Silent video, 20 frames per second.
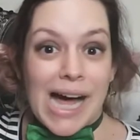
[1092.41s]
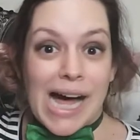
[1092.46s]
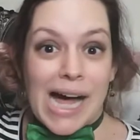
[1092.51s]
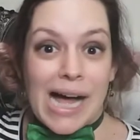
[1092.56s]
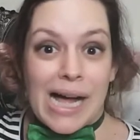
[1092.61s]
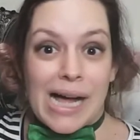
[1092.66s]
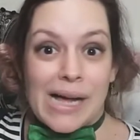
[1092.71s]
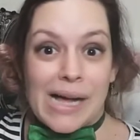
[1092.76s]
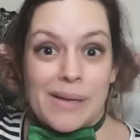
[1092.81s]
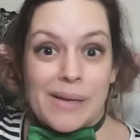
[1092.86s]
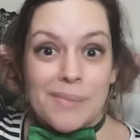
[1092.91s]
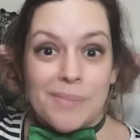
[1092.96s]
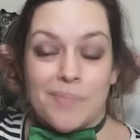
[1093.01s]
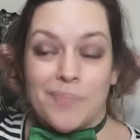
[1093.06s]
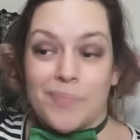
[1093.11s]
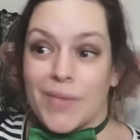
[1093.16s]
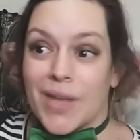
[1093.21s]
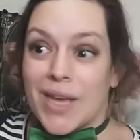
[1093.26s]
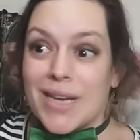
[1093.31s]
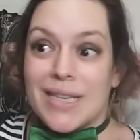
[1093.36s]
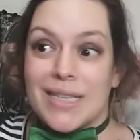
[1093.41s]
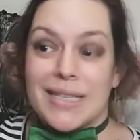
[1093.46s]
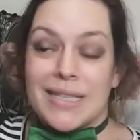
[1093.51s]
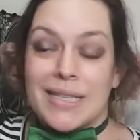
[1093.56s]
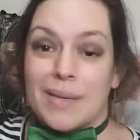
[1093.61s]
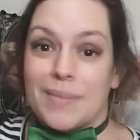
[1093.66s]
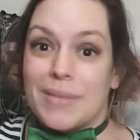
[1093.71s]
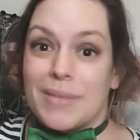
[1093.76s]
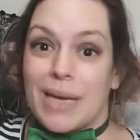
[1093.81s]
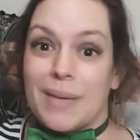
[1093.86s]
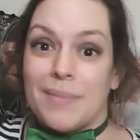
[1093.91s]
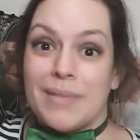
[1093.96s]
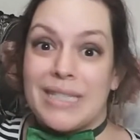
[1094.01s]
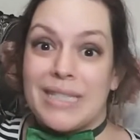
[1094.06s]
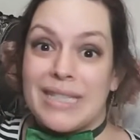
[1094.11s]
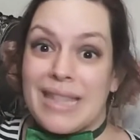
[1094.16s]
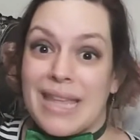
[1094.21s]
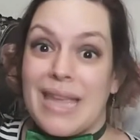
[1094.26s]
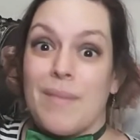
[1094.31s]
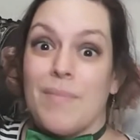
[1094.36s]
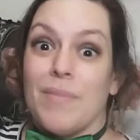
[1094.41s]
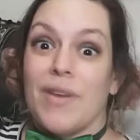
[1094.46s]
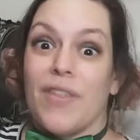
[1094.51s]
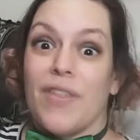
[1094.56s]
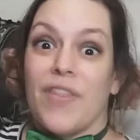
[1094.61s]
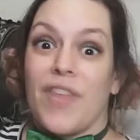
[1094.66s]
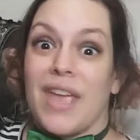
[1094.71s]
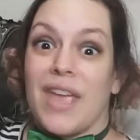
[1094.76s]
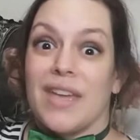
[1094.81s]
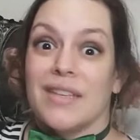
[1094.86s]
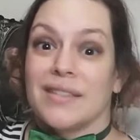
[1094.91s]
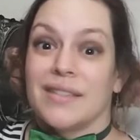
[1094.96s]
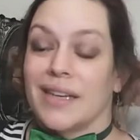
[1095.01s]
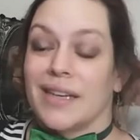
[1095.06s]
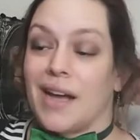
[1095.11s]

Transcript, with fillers: Um, sometimes themed things.